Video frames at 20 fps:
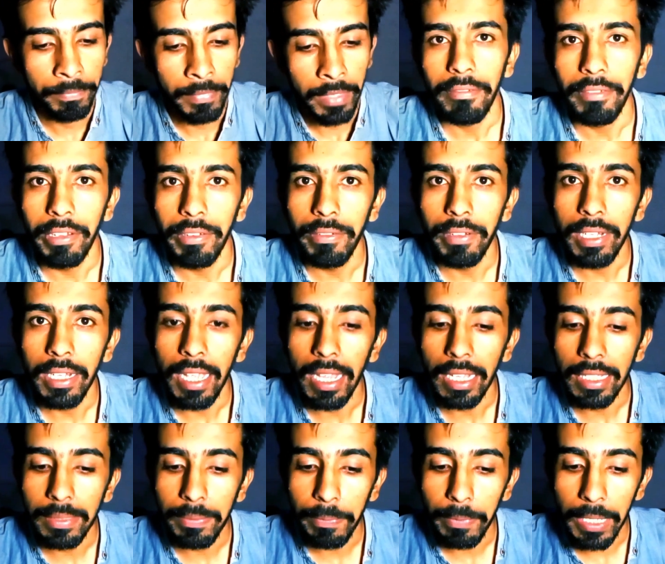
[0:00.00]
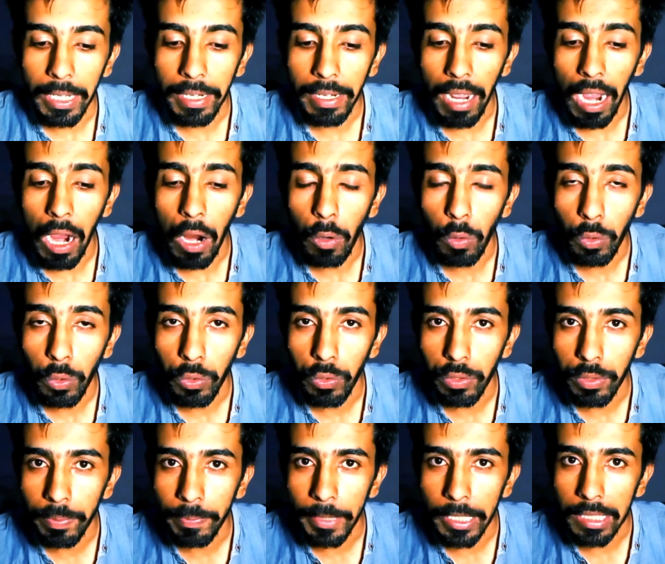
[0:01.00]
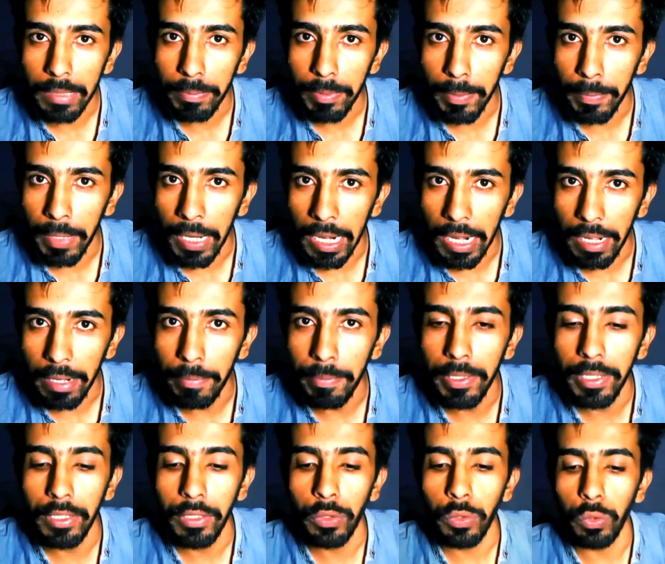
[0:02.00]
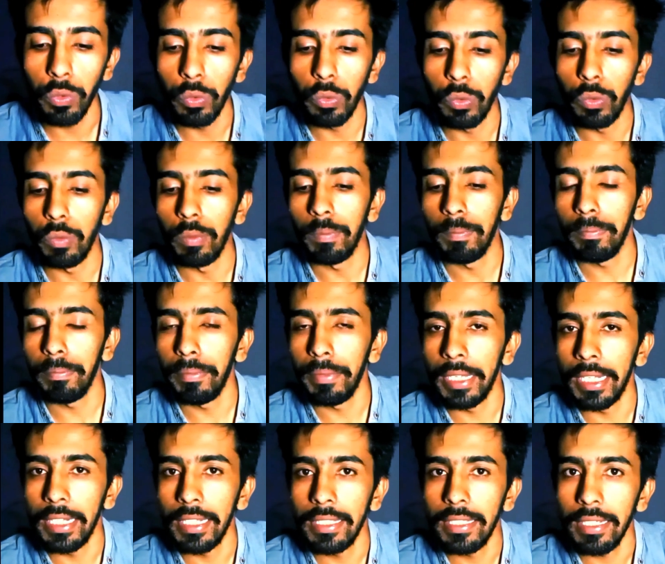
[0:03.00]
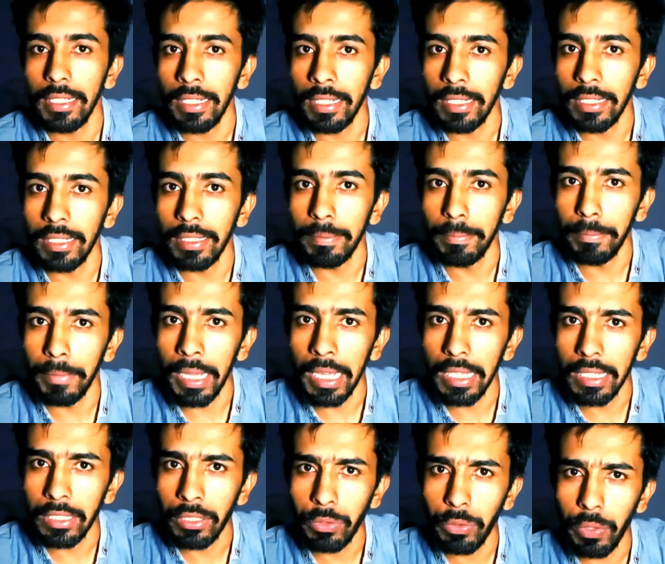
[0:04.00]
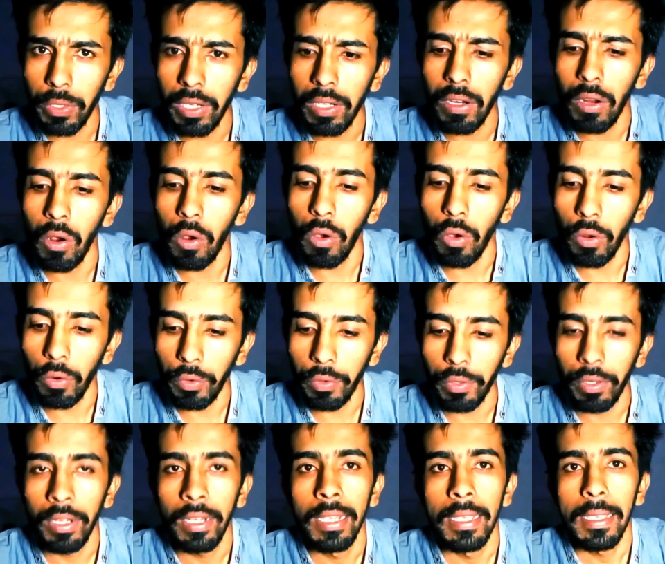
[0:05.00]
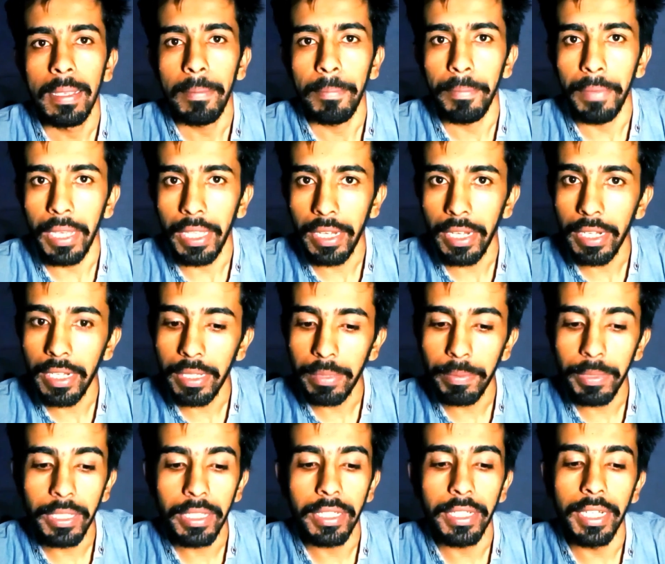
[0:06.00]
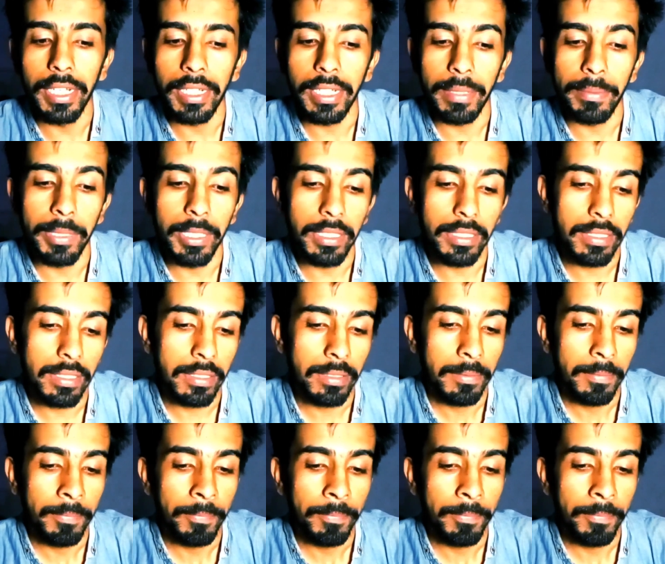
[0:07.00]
We will explain how to use PHPMyAdmin to manage a MySQL or MariaDB database.